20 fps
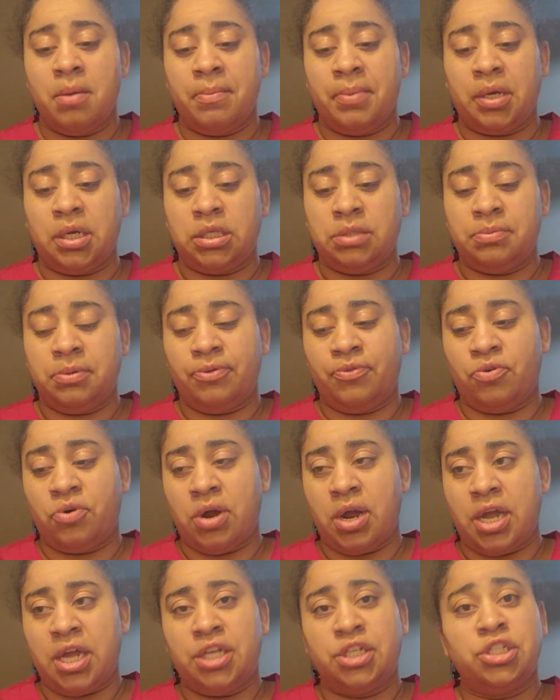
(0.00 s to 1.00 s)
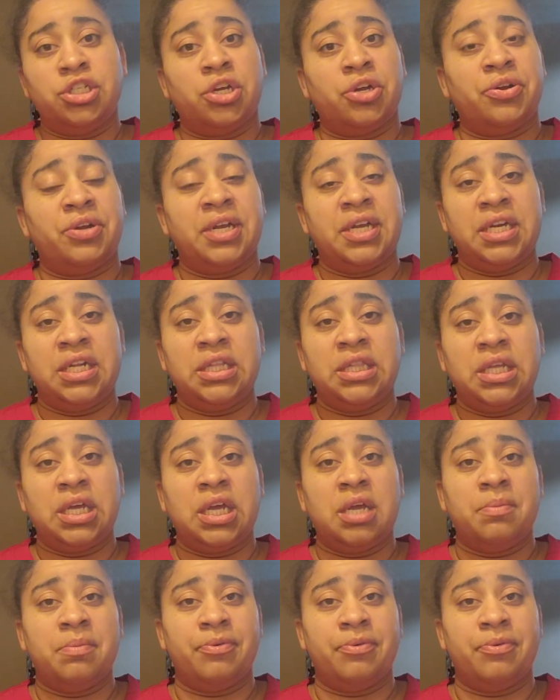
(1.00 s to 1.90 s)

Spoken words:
because before I insert anything,